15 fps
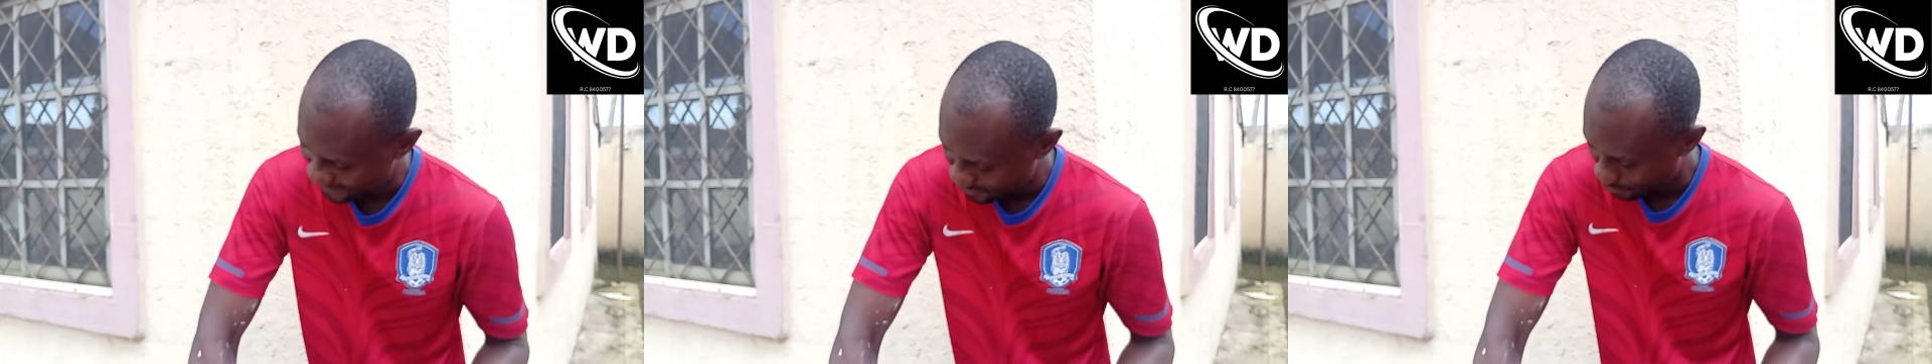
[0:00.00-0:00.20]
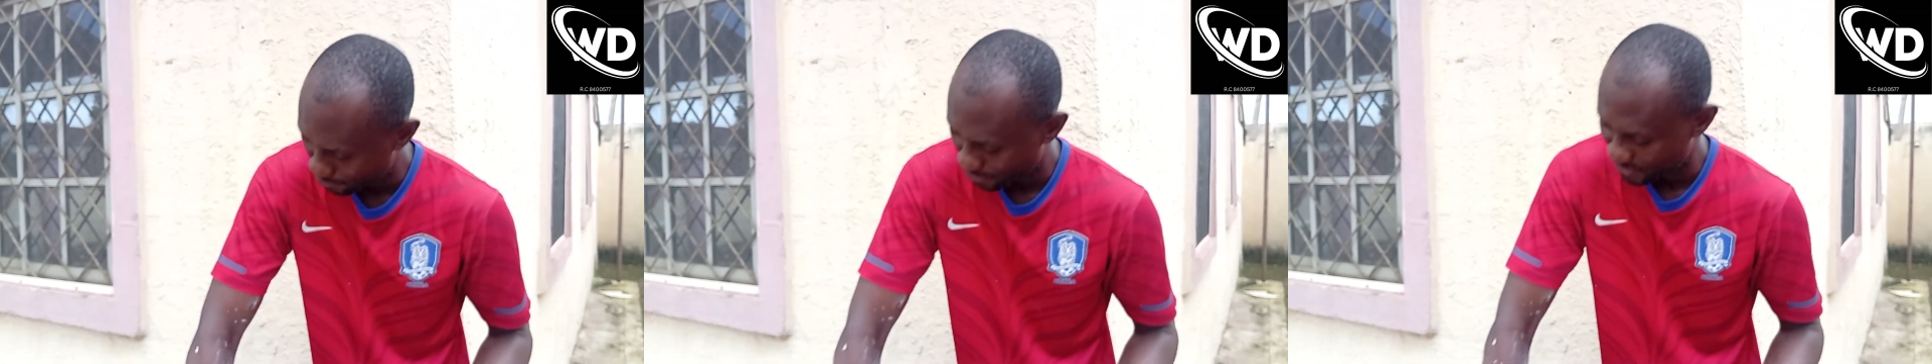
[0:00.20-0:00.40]

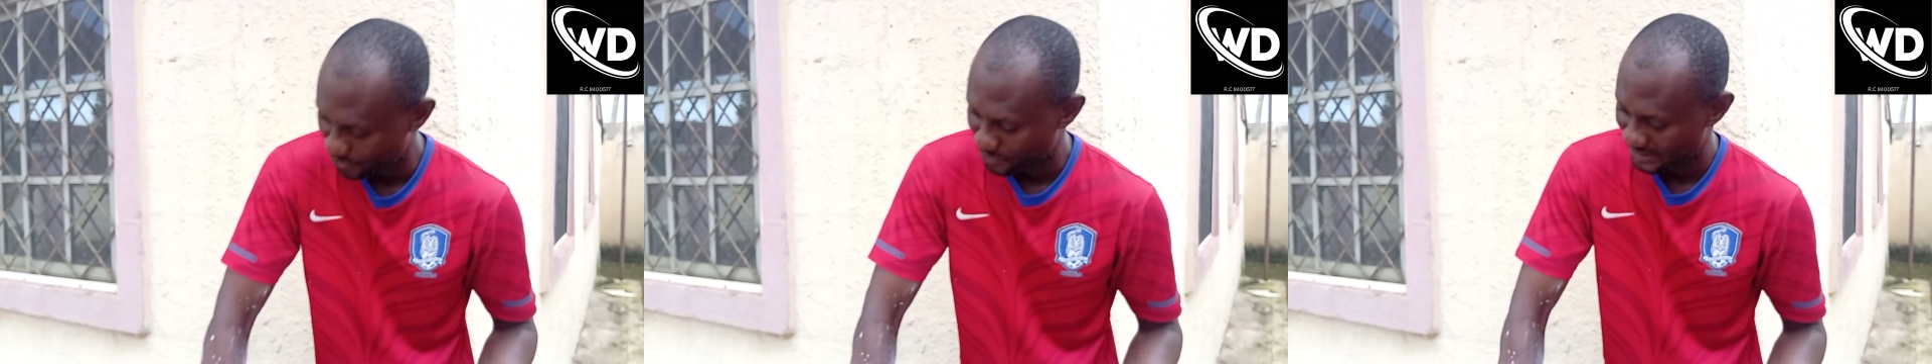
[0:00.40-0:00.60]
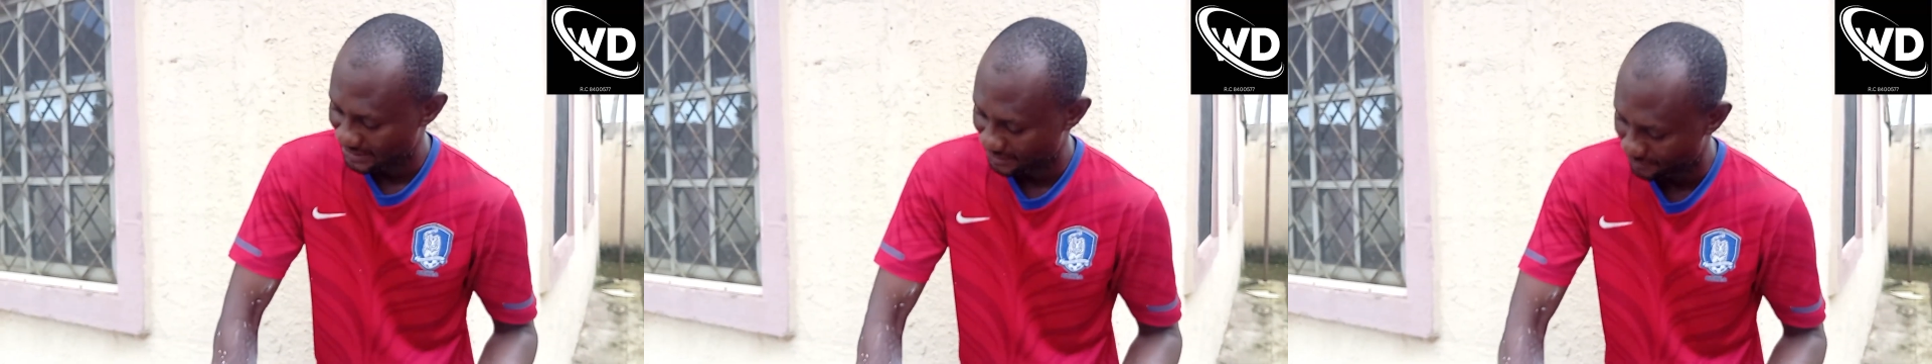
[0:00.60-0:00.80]
nobody
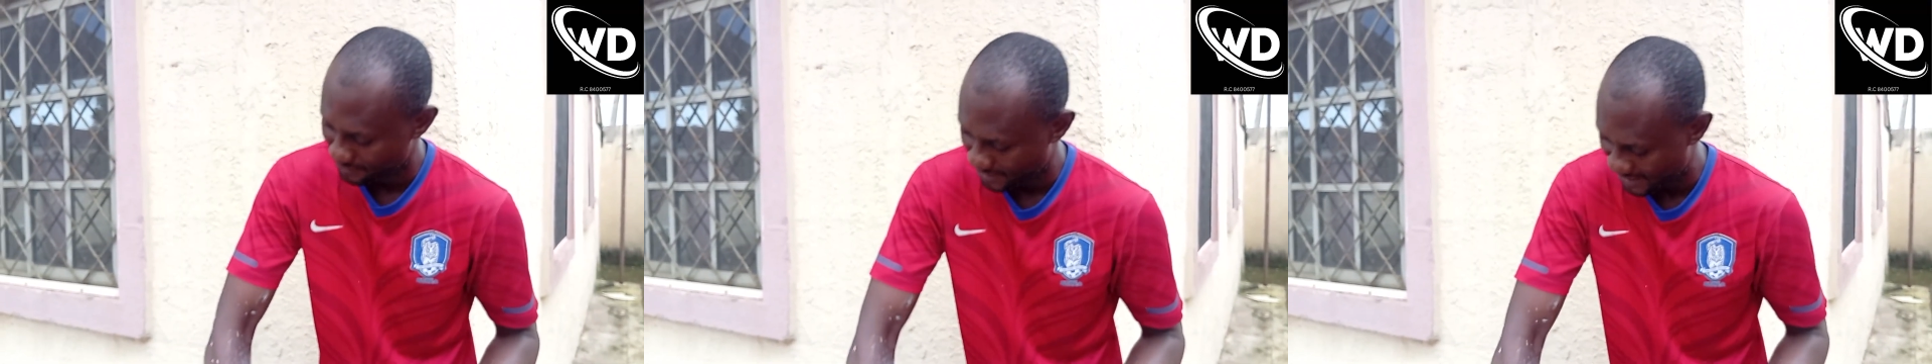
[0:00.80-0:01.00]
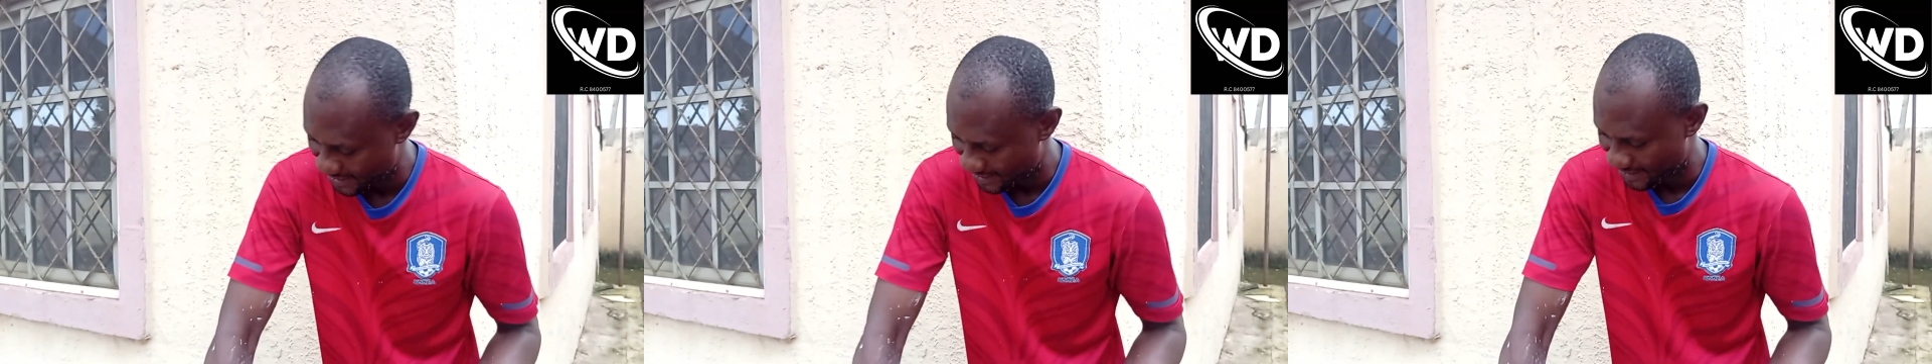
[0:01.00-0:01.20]
will give
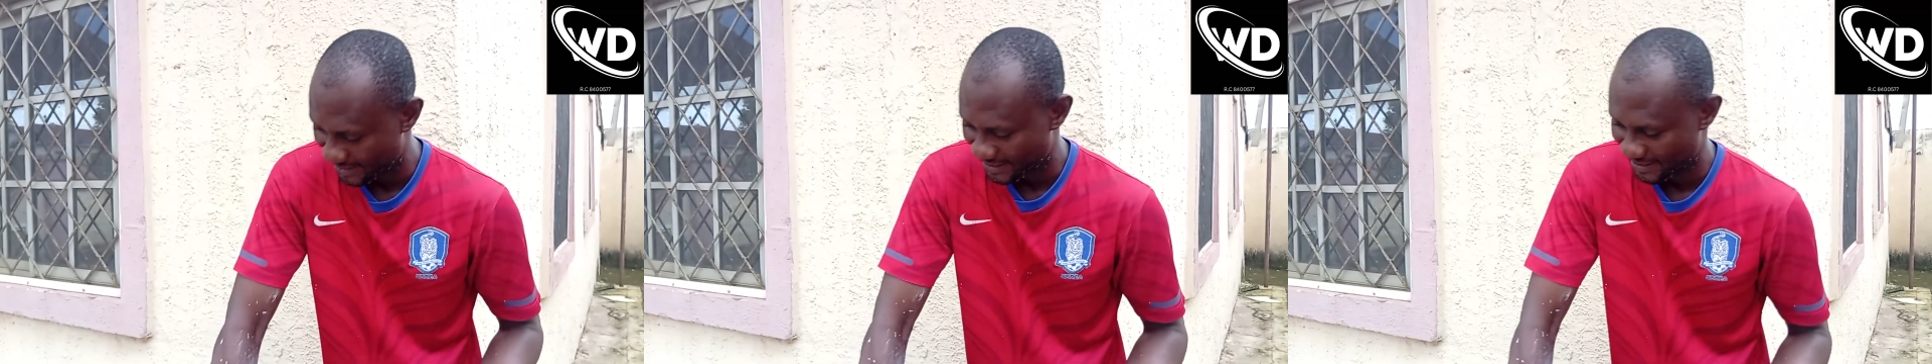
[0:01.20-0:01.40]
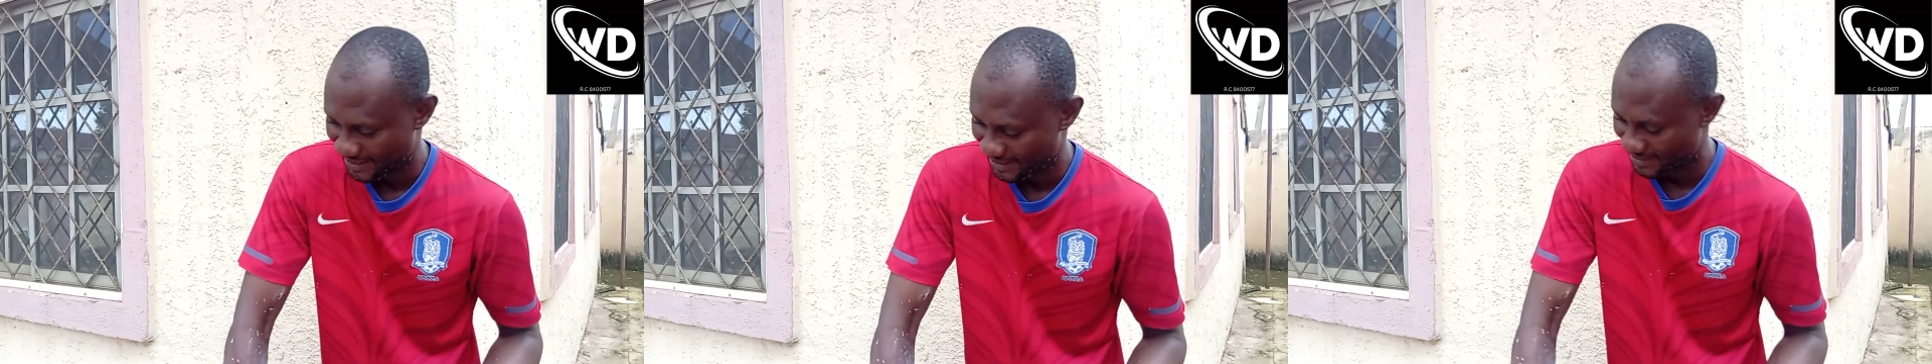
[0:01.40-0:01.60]
you
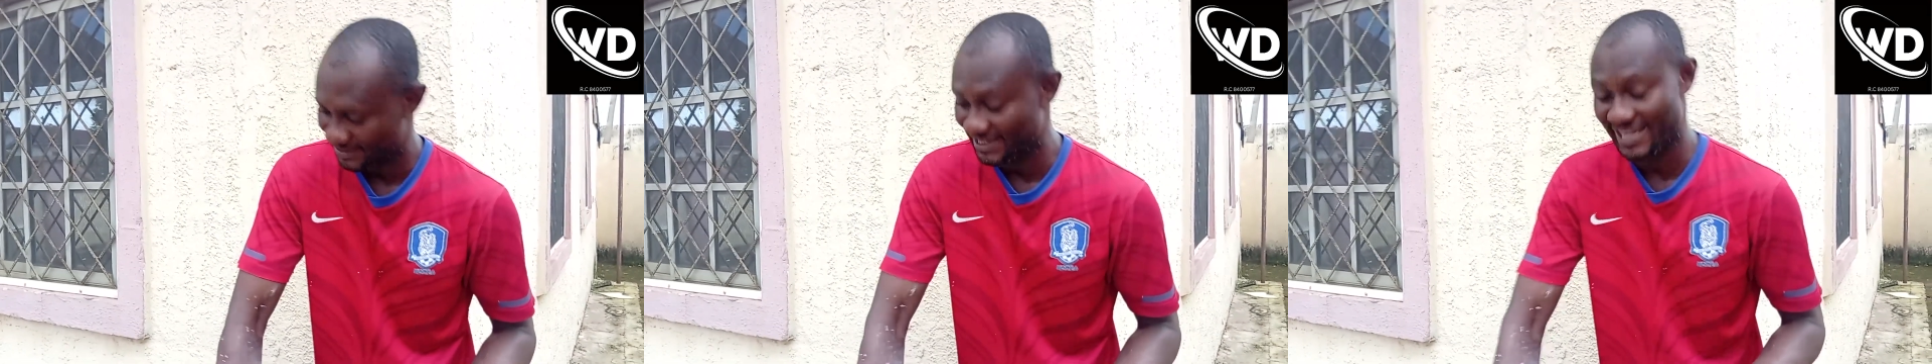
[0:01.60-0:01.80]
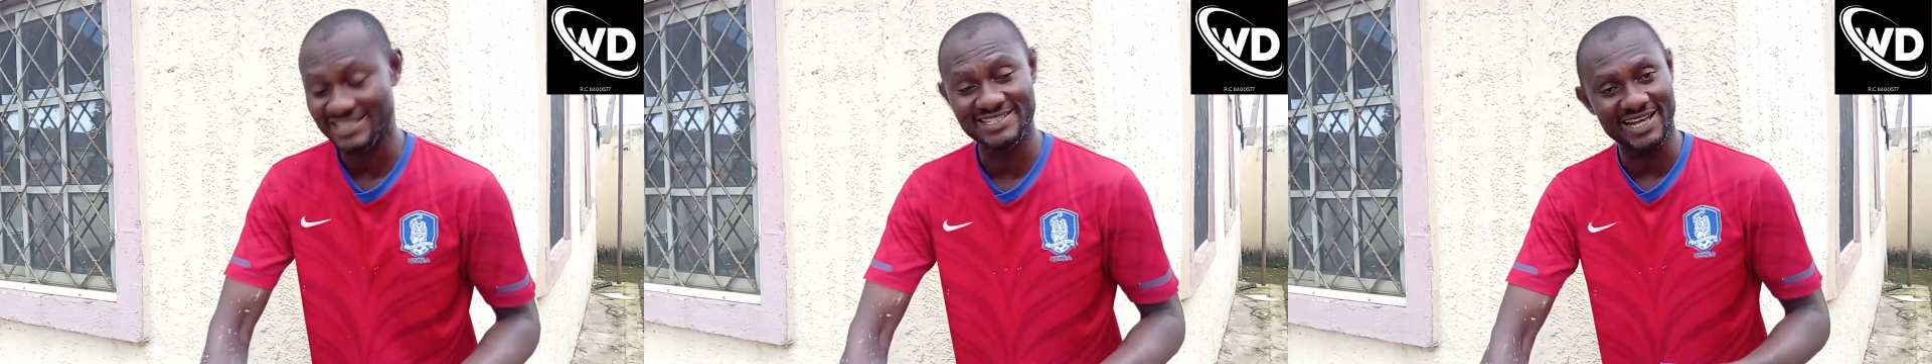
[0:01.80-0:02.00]

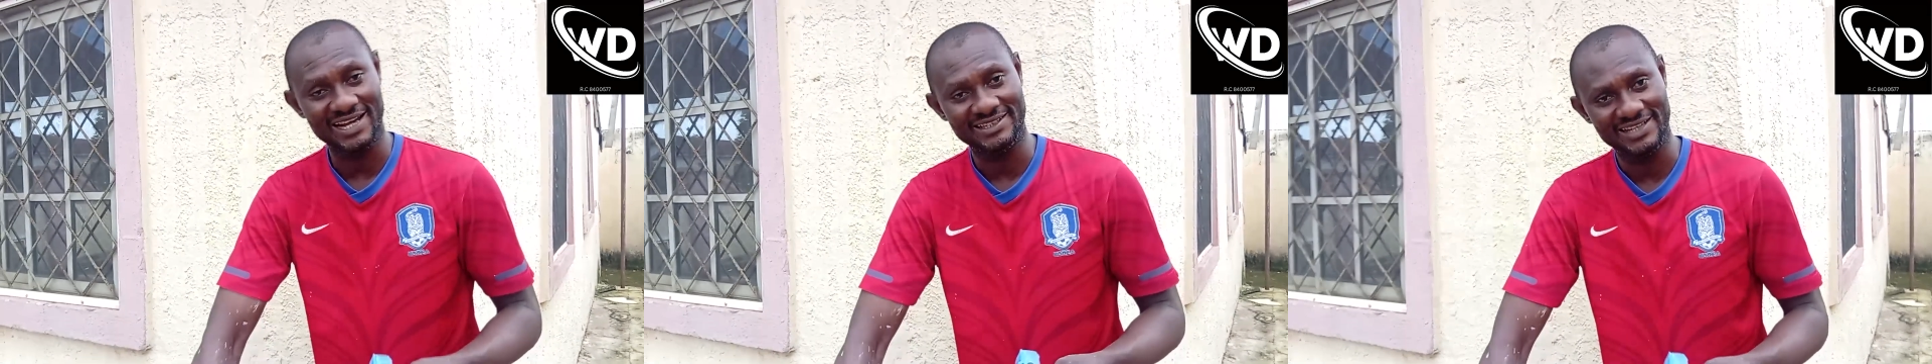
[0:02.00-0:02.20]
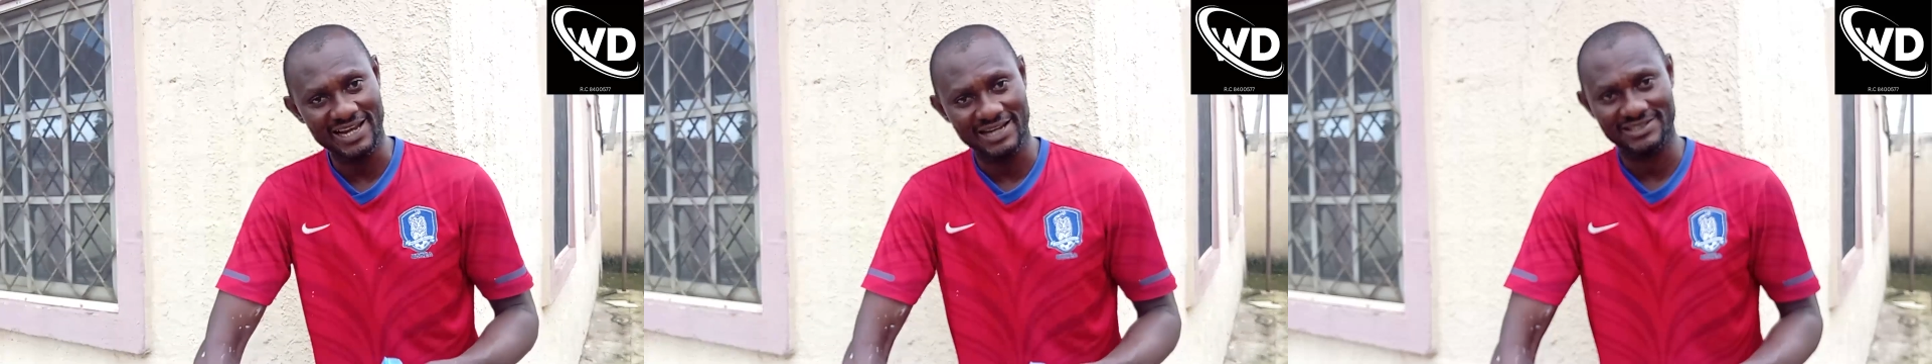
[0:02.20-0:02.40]
less
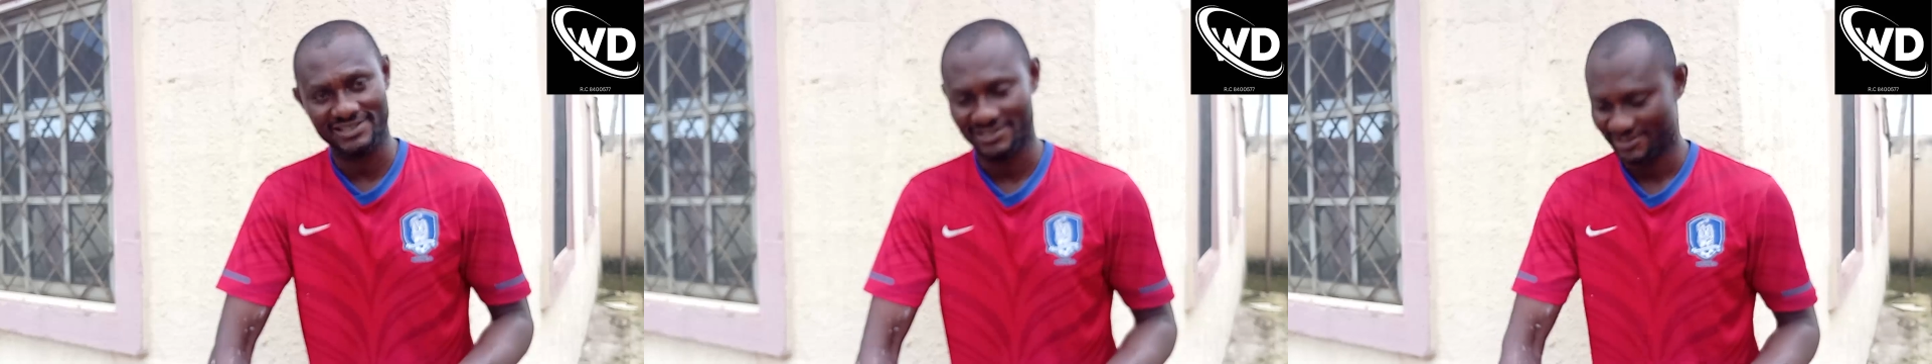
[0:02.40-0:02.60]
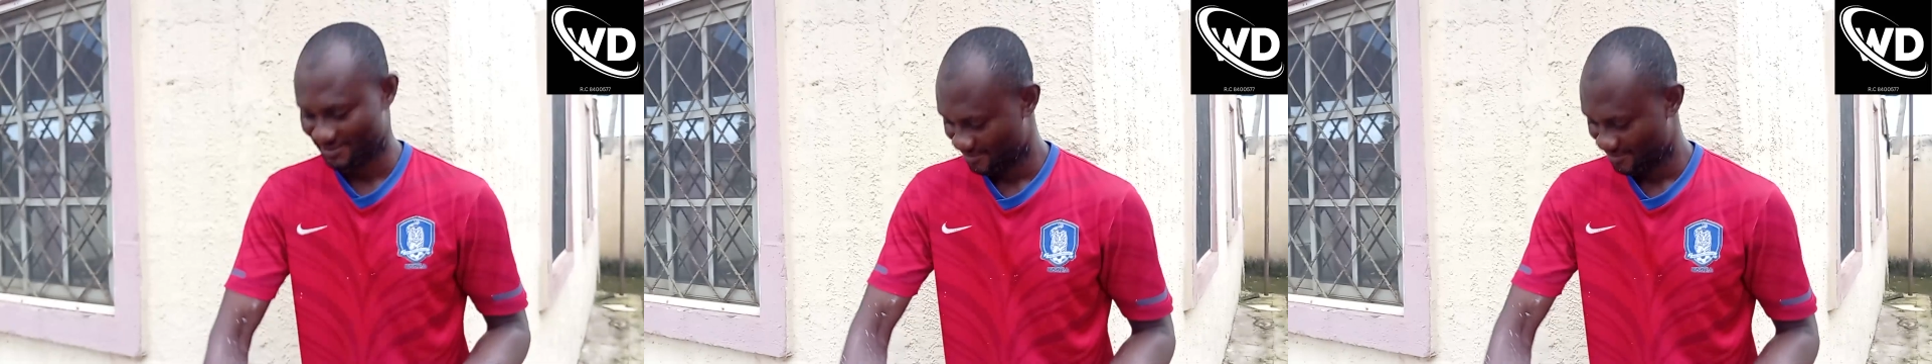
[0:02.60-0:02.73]
than that.